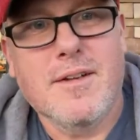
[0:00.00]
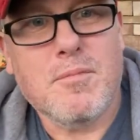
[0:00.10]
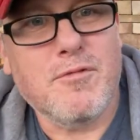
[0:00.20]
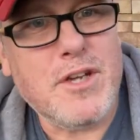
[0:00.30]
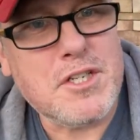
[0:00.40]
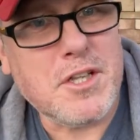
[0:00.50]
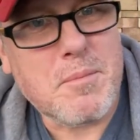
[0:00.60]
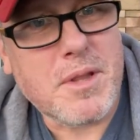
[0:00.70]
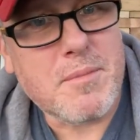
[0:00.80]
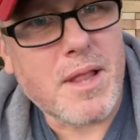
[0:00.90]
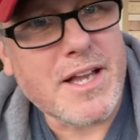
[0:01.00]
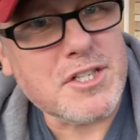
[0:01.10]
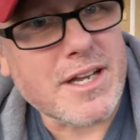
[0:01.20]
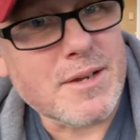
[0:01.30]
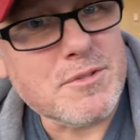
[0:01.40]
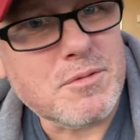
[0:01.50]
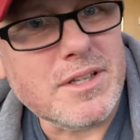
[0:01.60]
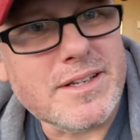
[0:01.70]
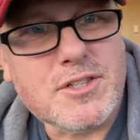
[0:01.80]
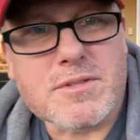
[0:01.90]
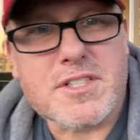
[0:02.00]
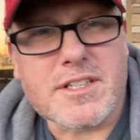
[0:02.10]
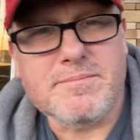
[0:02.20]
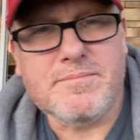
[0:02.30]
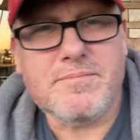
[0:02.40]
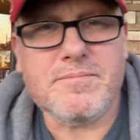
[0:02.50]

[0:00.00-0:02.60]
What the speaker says: professionally play blackjack. It was really interesting.